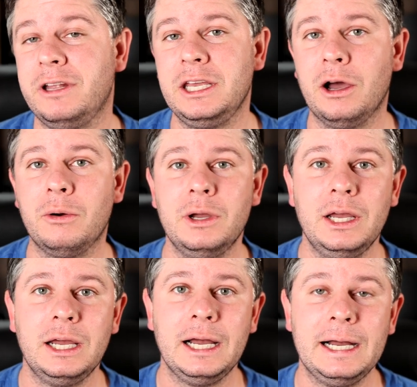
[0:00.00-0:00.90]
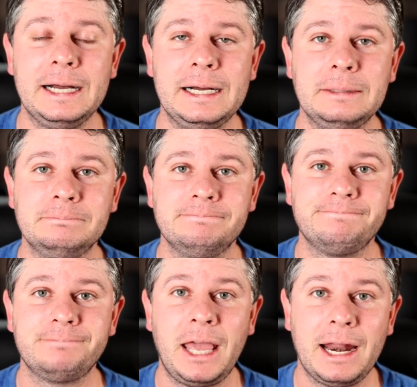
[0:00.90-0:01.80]
a video
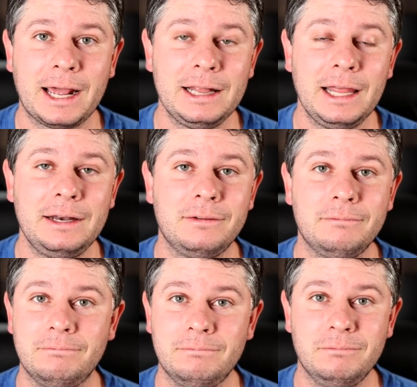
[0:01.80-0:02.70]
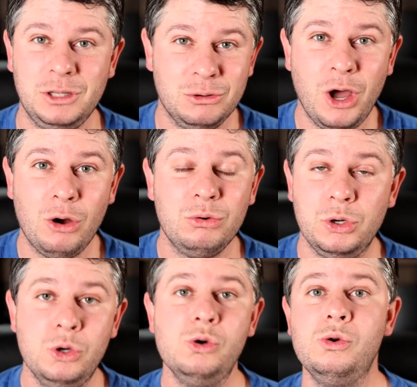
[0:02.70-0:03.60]
and I'm going to let you know
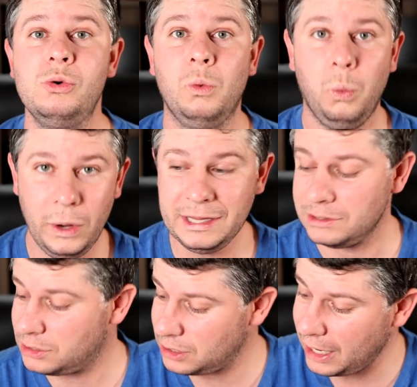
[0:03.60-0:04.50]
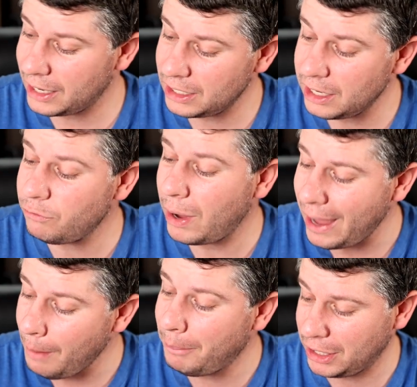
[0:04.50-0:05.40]
who wins, and I'm going to give
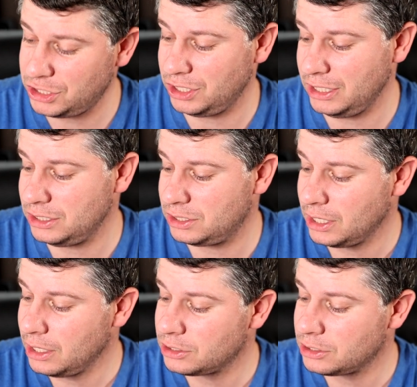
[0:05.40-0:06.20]
away a bunch of these.